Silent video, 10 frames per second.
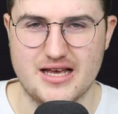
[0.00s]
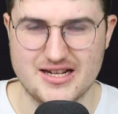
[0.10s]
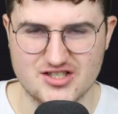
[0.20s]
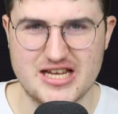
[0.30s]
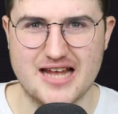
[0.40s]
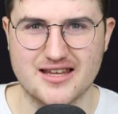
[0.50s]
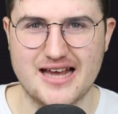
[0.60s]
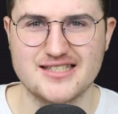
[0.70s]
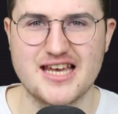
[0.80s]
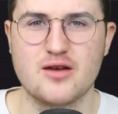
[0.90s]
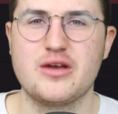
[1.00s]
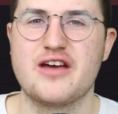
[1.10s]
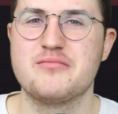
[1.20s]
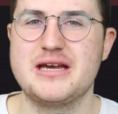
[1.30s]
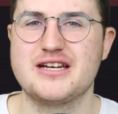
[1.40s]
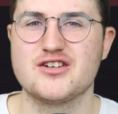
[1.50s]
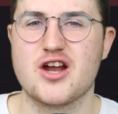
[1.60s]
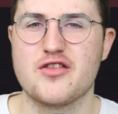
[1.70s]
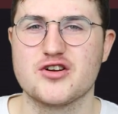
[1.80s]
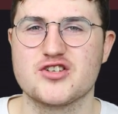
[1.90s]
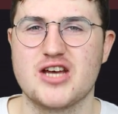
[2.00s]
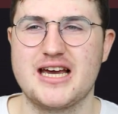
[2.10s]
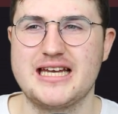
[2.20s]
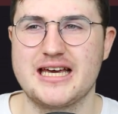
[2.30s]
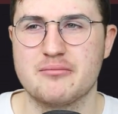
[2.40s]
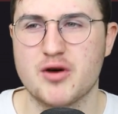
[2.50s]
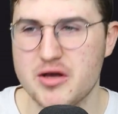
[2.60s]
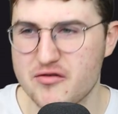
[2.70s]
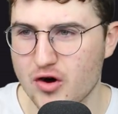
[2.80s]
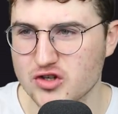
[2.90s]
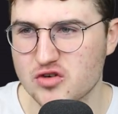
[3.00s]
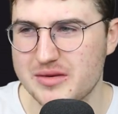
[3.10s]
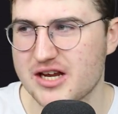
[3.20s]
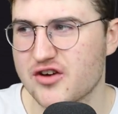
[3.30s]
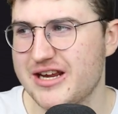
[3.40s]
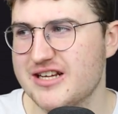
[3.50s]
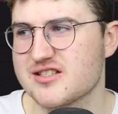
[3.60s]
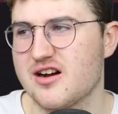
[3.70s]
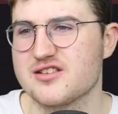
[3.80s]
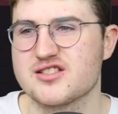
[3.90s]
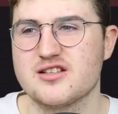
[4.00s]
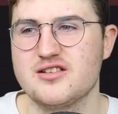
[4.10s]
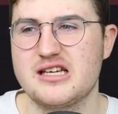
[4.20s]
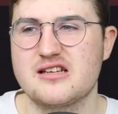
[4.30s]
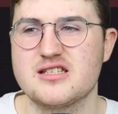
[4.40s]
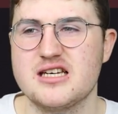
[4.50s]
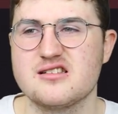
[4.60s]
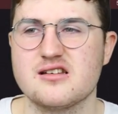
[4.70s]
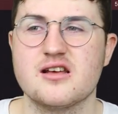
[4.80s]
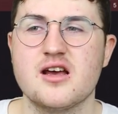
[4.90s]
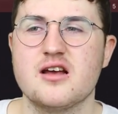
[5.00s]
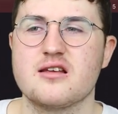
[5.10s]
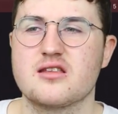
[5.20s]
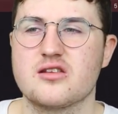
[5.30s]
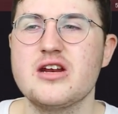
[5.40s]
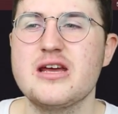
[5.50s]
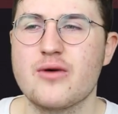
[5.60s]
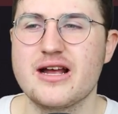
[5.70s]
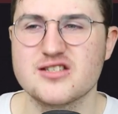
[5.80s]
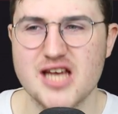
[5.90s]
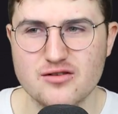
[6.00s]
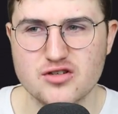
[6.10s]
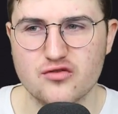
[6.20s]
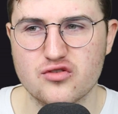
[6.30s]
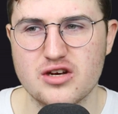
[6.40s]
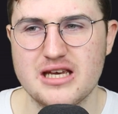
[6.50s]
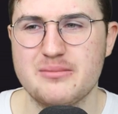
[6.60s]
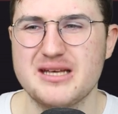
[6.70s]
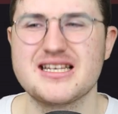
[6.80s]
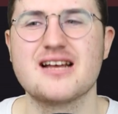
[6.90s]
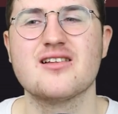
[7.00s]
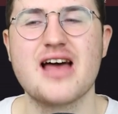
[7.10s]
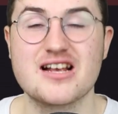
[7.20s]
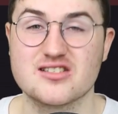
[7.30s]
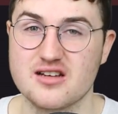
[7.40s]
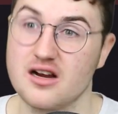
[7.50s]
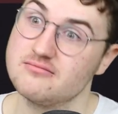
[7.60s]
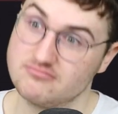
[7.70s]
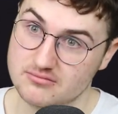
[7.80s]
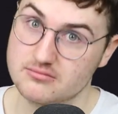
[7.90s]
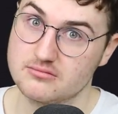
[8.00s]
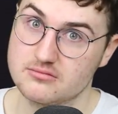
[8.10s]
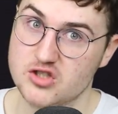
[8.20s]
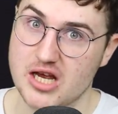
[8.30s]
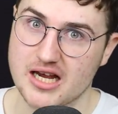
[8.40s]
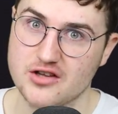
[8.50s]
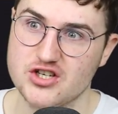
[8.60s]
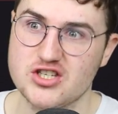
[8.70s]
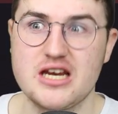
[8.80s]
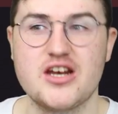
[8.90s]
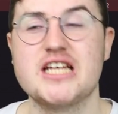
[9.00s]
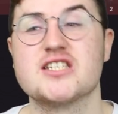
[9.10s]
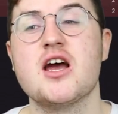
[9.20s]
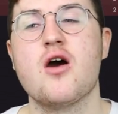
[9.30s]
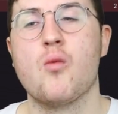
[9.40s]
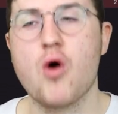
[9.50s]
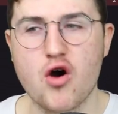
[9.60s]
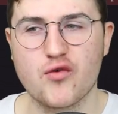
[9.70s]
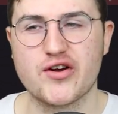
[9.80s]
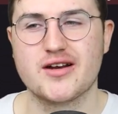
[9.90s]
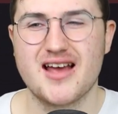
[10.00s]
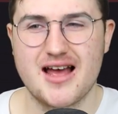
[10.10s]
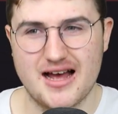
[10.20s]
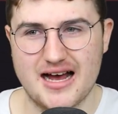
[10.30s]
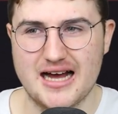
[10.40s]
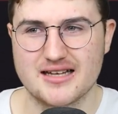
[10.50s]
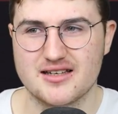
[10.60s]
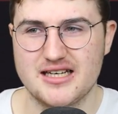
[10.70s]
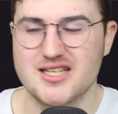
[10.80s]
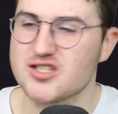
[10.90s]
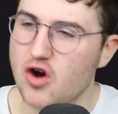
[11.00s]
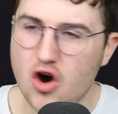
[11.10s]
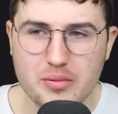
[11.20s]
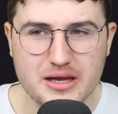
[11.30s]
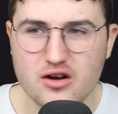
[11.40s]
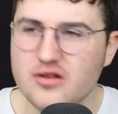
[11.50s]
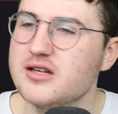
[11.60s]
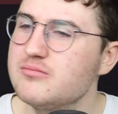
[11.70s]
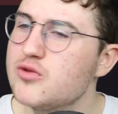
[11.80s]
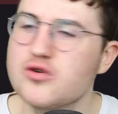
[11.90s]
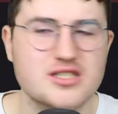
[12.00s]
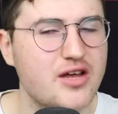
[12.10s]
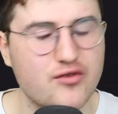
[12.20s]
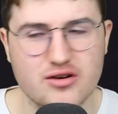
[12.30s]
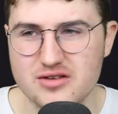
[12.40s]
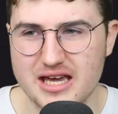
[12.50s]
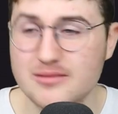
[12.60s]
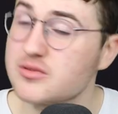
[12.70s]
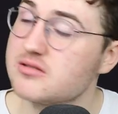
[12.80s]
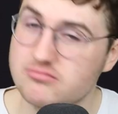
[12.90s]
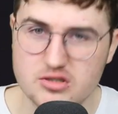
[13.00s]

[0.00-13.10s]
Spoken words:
It's deadline day, we have made another signing, but we've also made a great start to the league season. 3 wins out of 3, beating Leicester, check out the series, Watford and Leeds, albeit not the most difficult games.